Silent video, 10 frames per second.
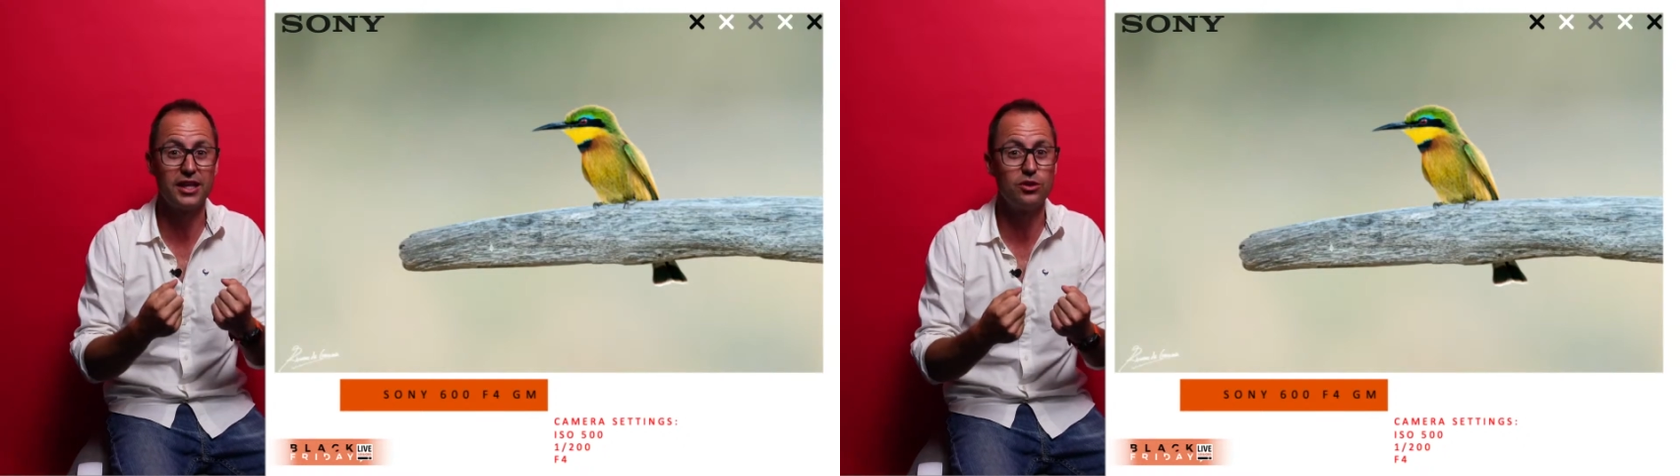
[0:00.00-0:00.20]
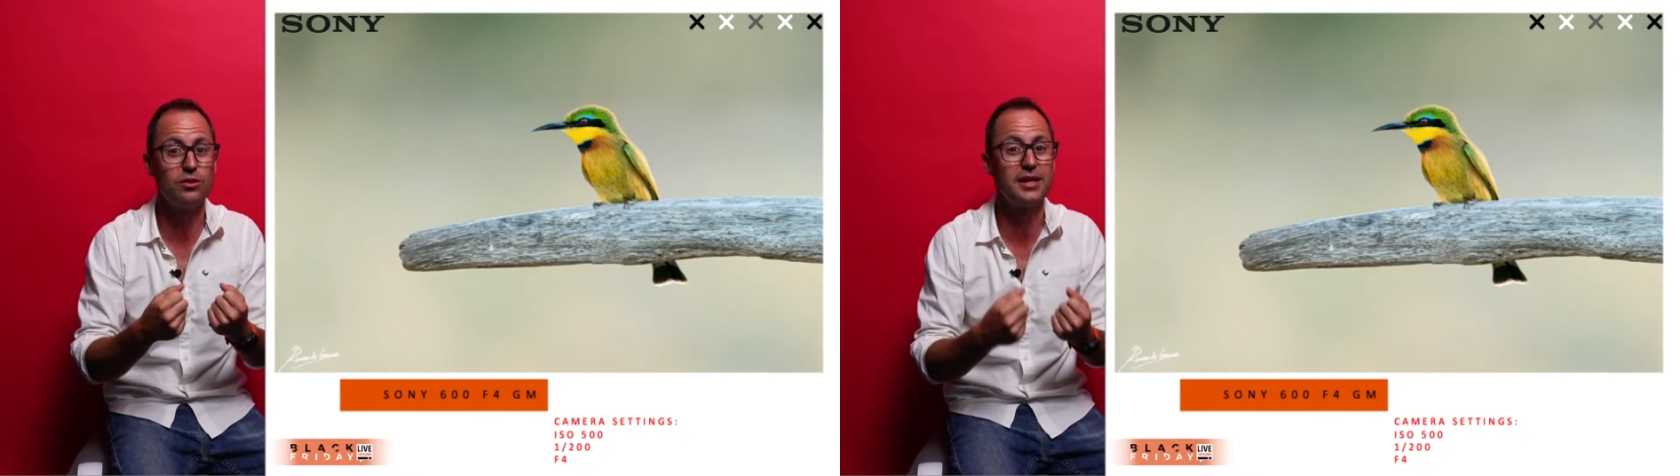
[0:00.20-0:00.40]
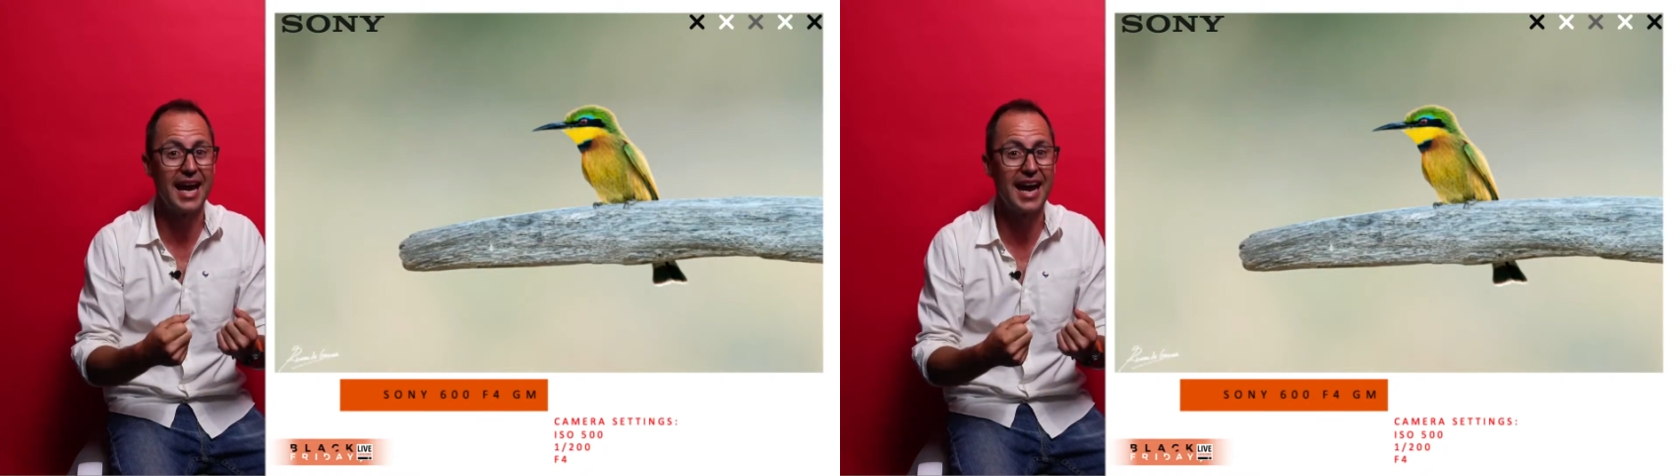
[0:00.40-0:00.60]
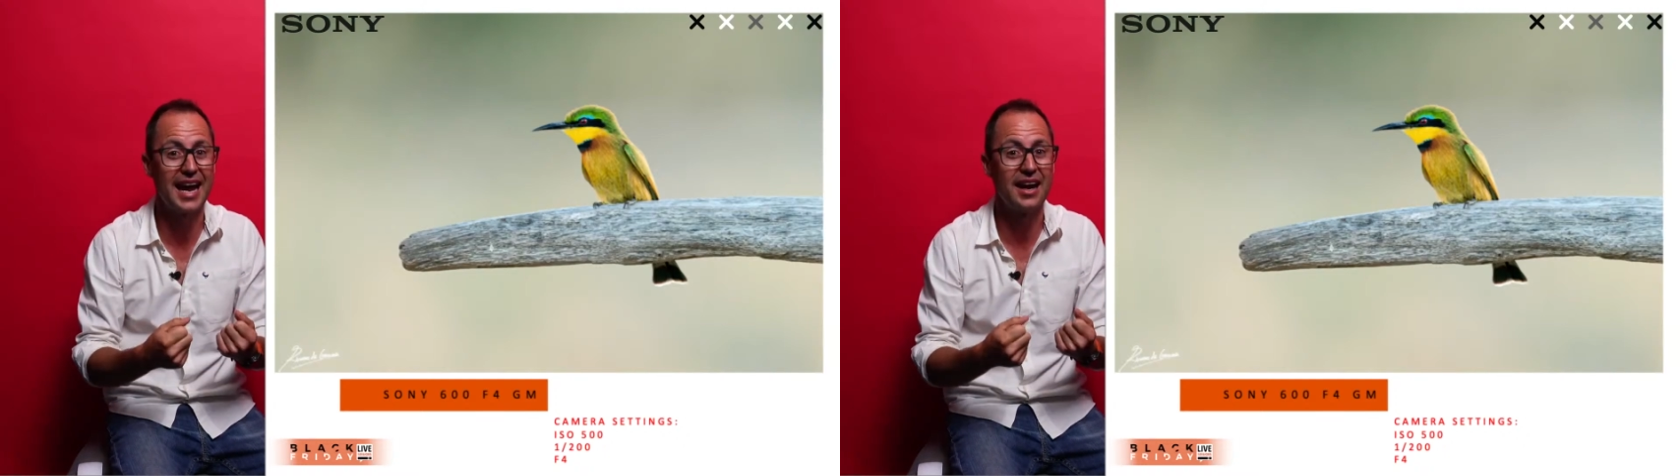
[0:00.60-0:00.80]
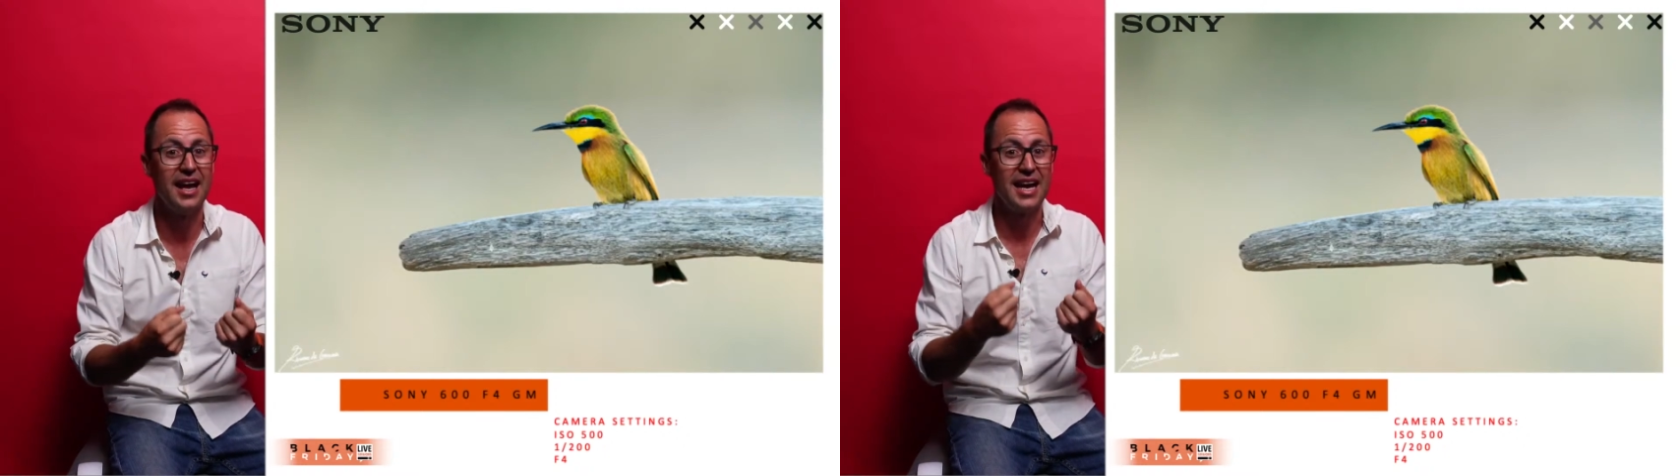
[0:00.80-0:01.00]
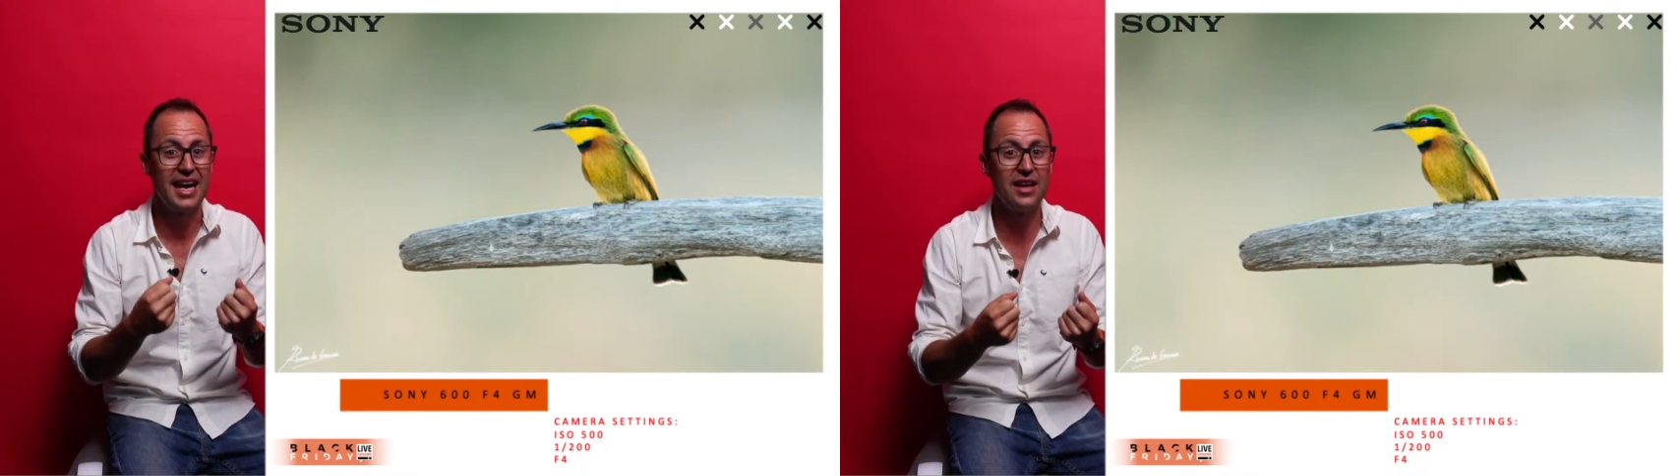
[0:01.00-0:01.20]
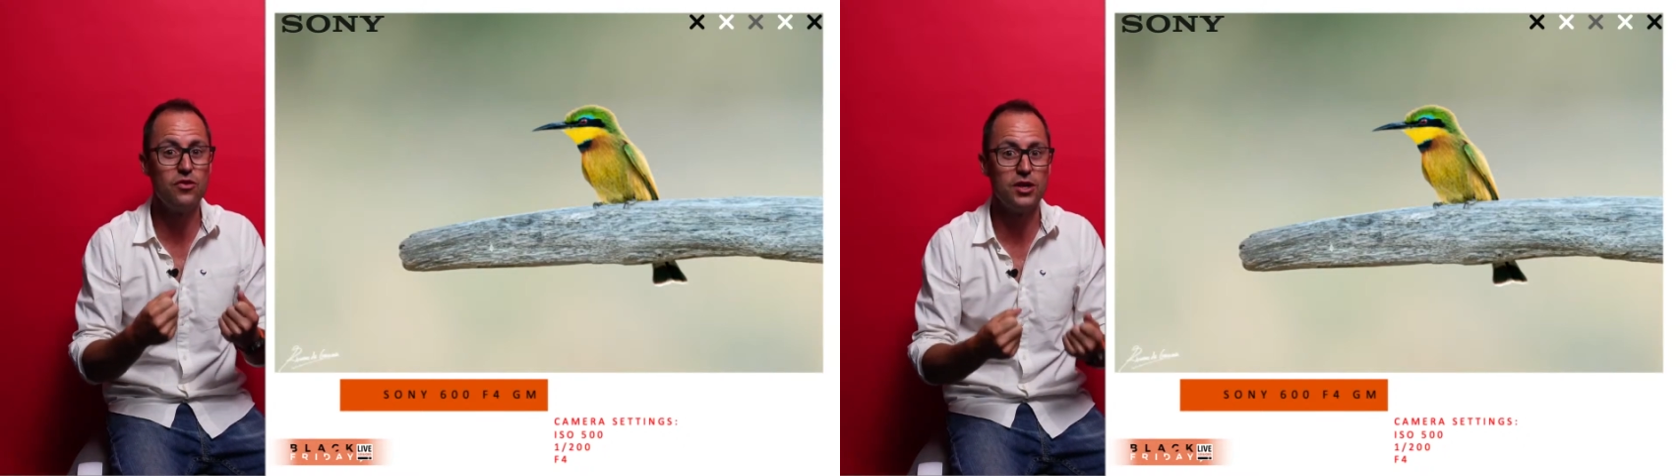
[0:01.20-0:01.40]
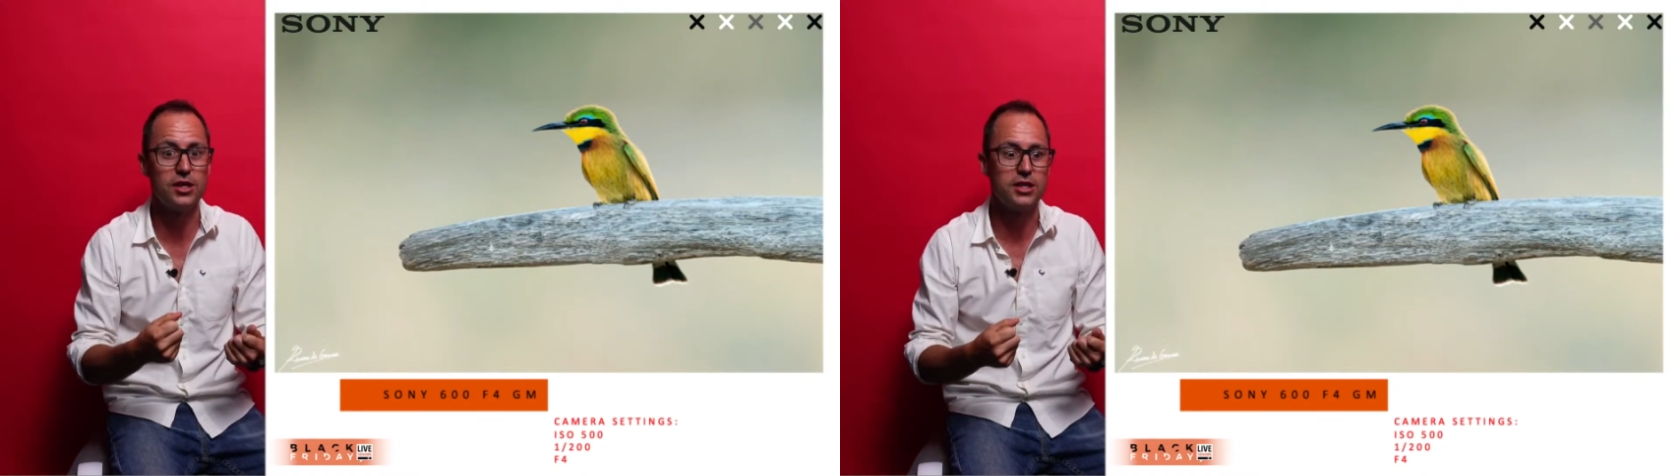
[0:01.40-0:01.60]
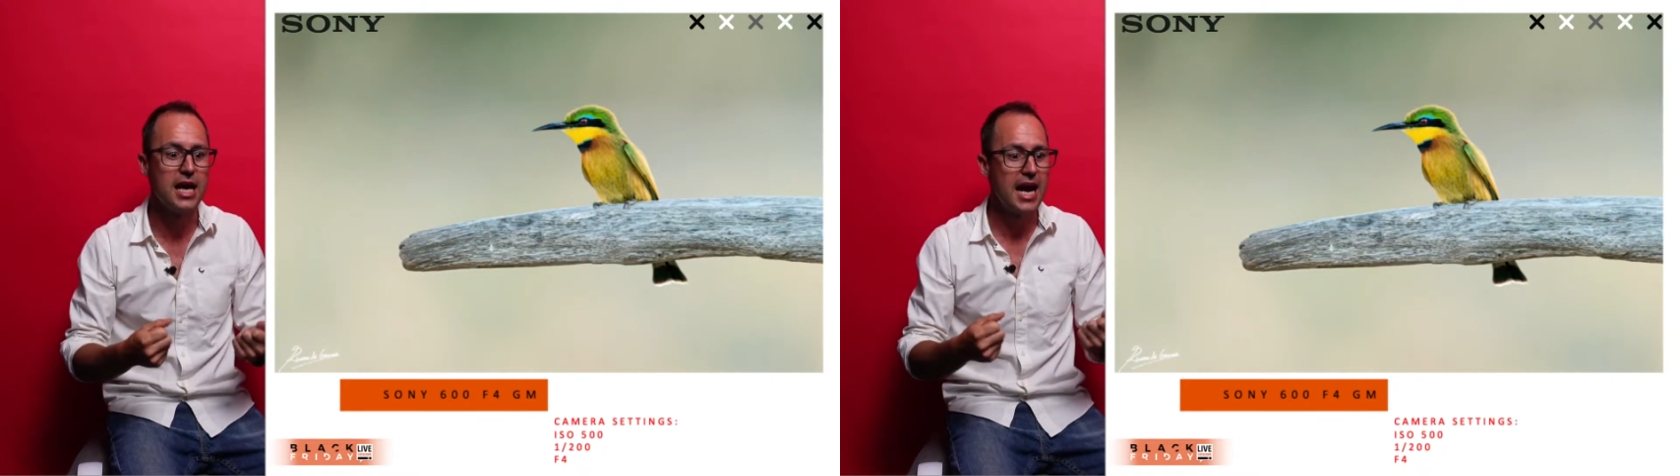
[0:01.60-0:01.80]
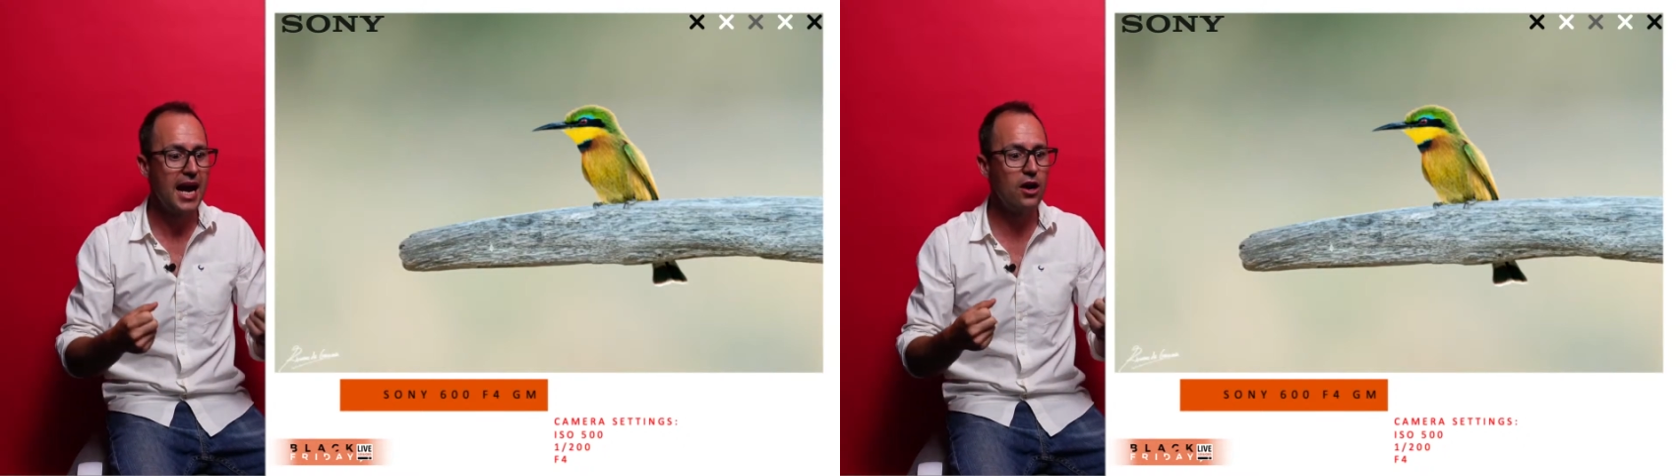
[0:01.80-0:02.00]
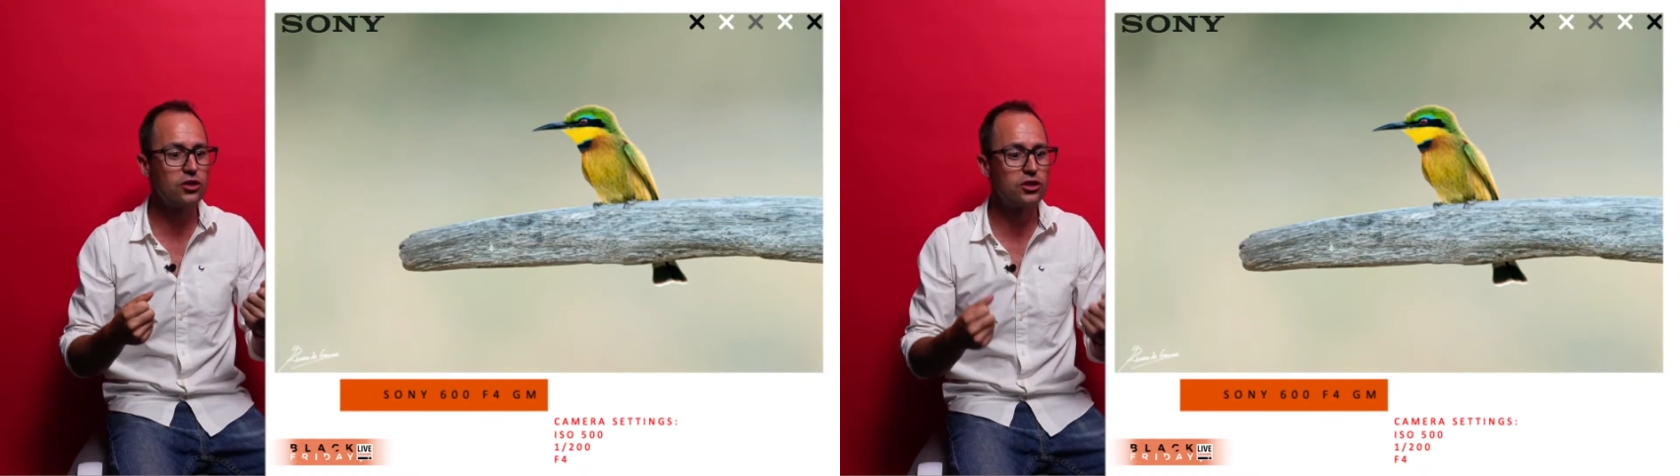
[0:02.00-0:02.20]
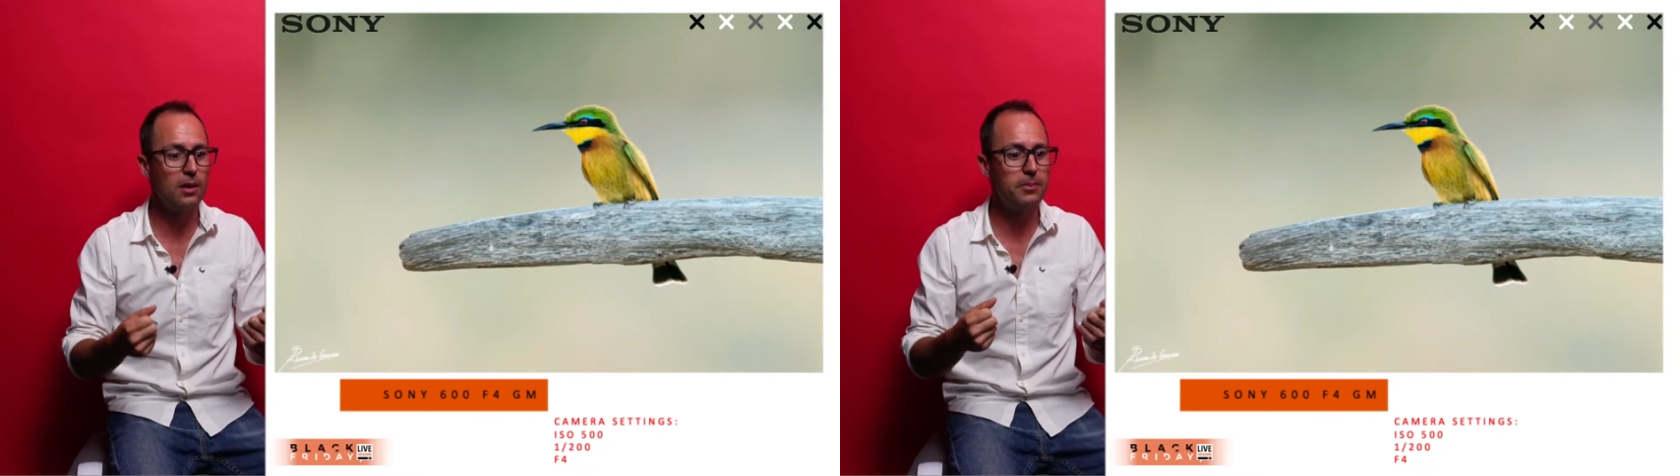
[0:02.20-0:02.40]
detail that you can in this.